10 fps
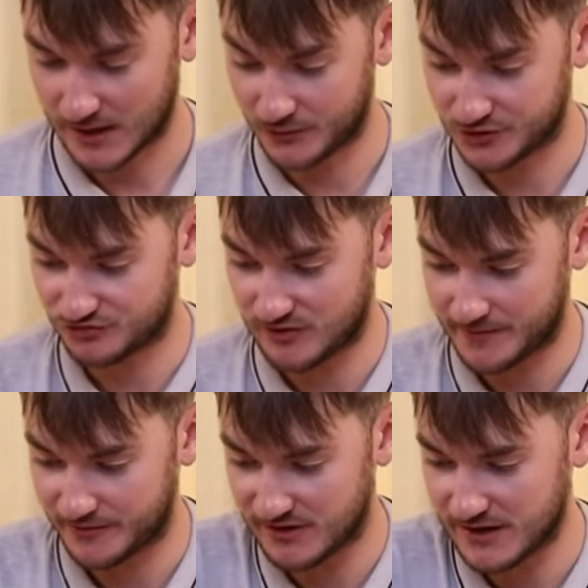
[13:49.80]
And we'll just
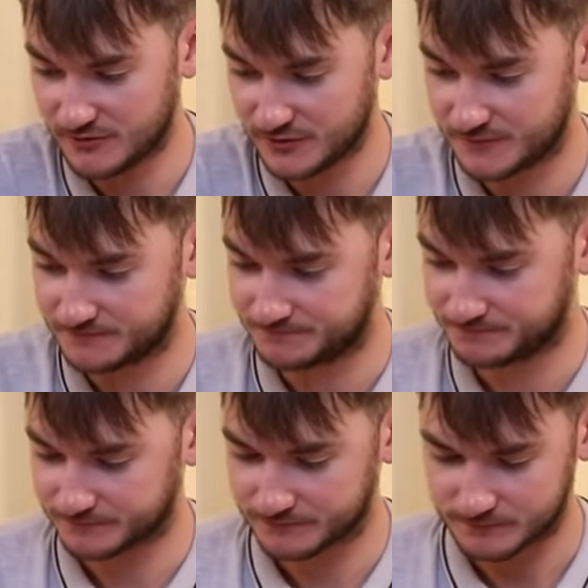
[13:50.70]
wrap him round.
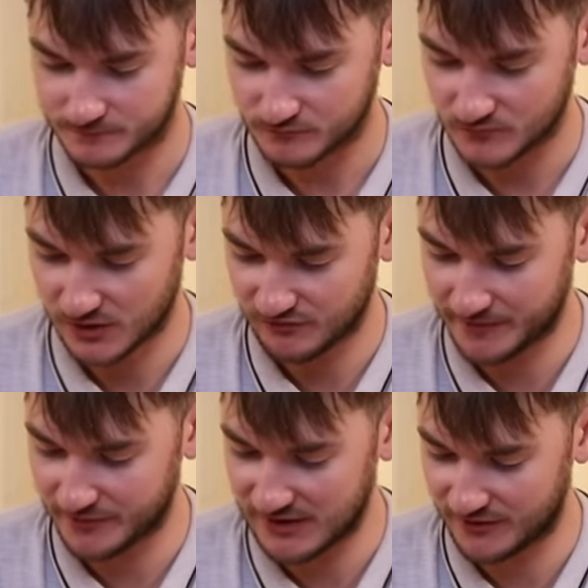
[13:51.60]

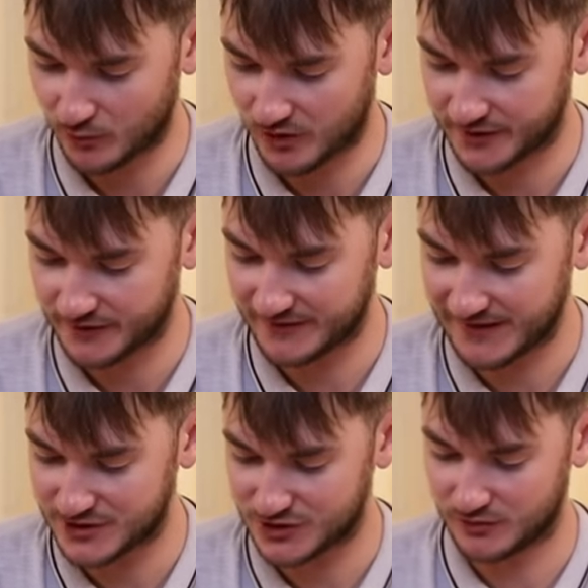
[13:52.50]
Wrap him round the winder. This
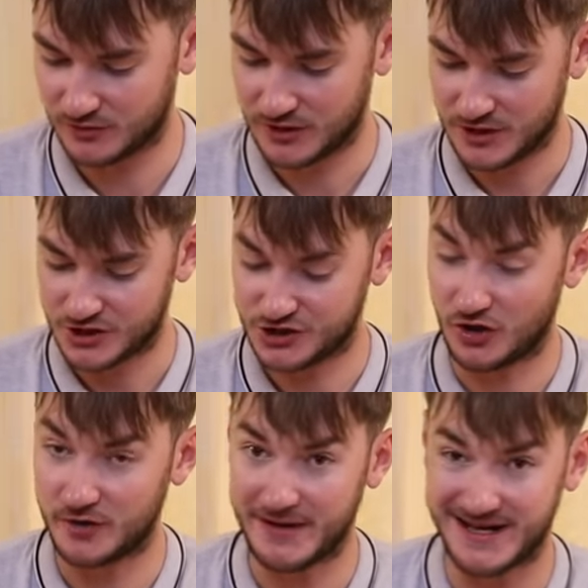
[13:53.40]
actual
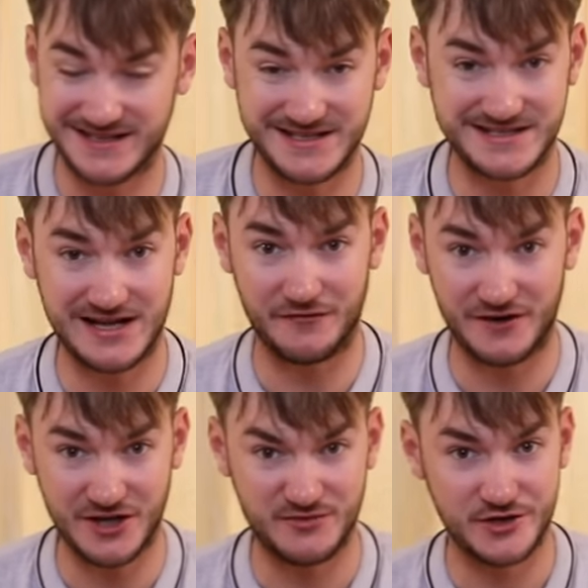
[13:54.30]
shotting pattern itself, I
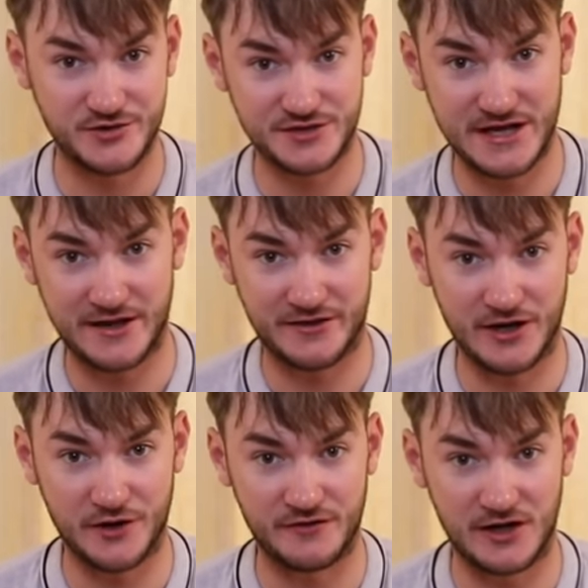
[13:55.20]
don't use in anything
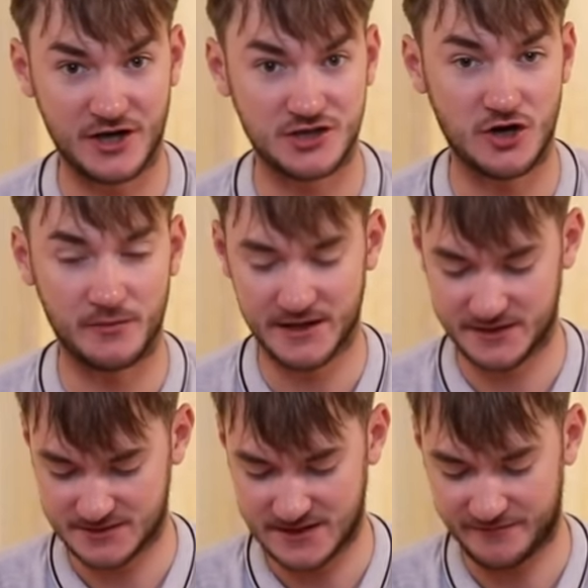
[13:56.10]
over like a top
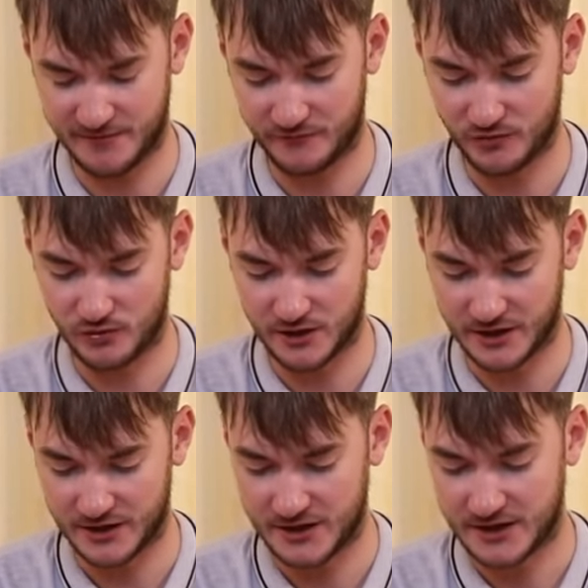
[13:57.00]
kit's depth of water.
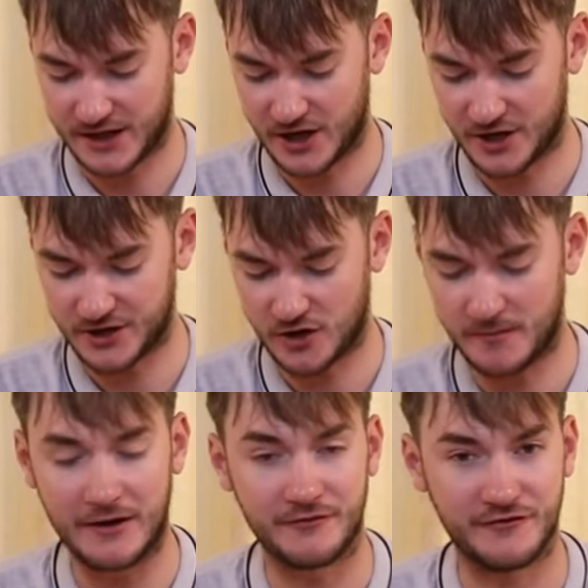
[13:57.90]
And I know
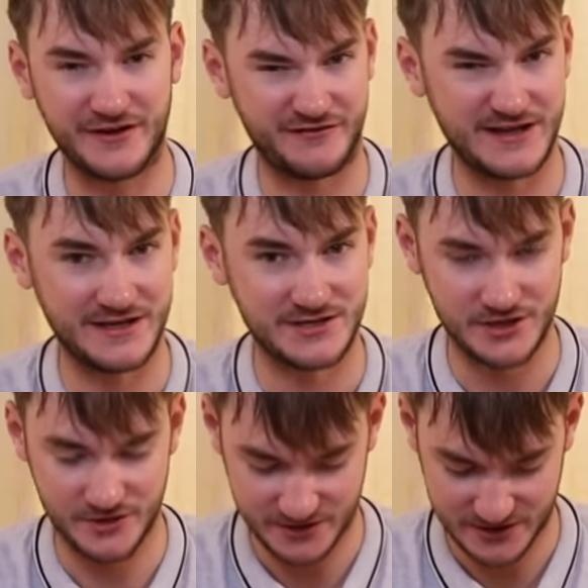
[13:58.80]
about 15
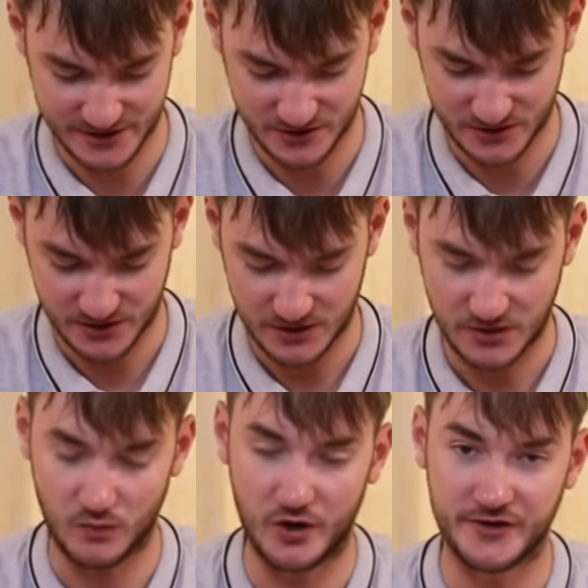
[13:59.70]
turns of this
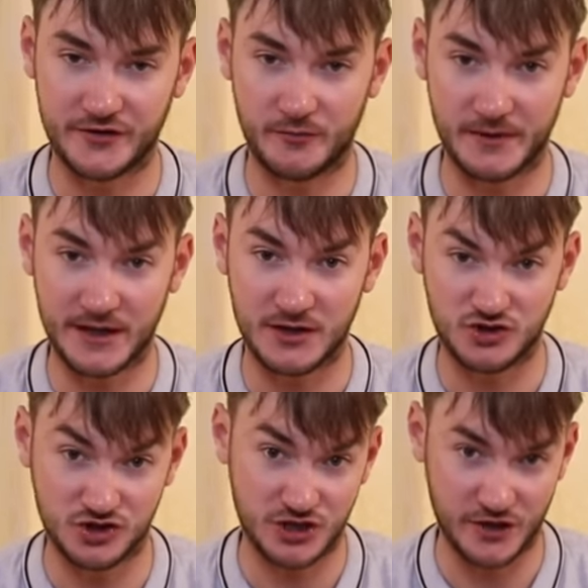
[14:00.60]
wind will be
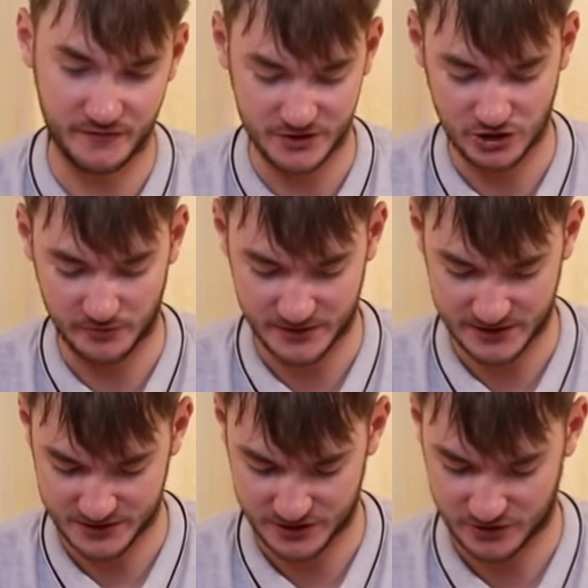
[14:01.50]
just over a top
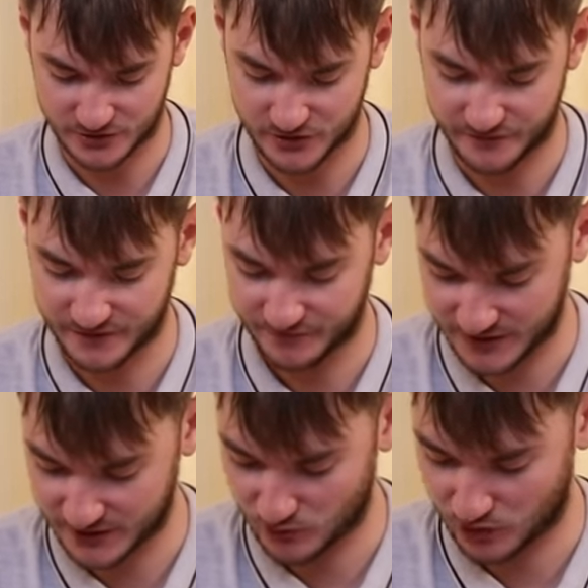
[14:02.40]
kit. So I'll do
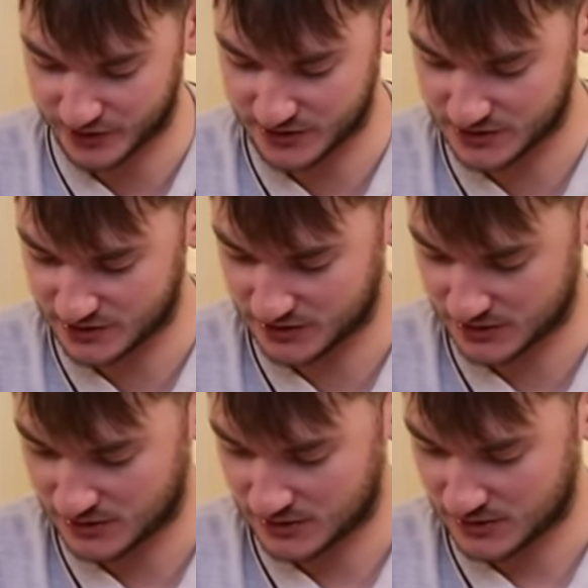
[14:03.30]
15 winds.
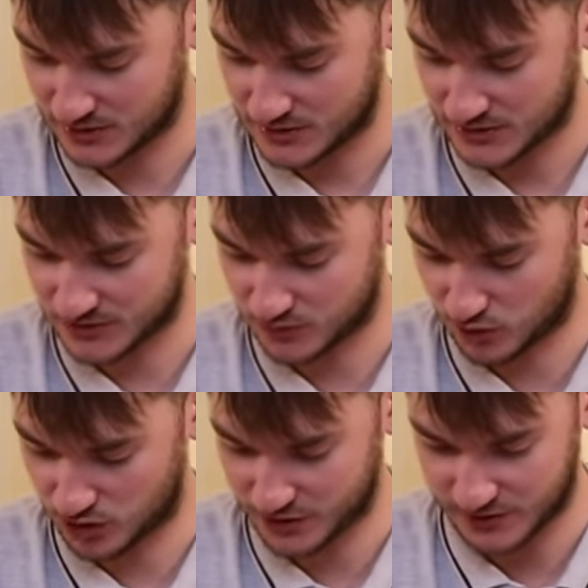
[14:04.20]
That's
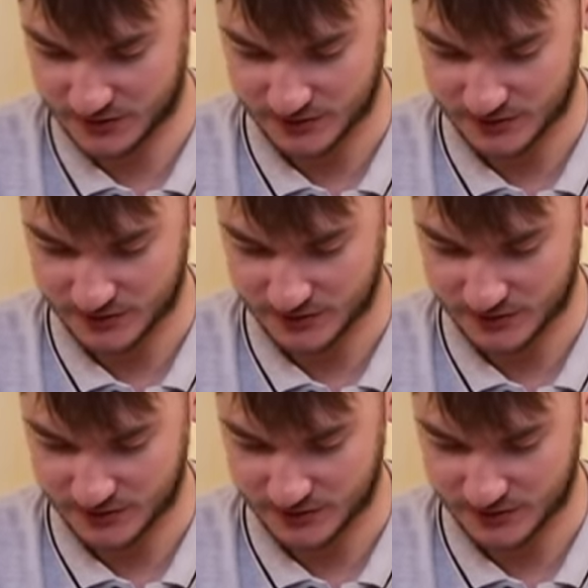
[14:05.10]
one,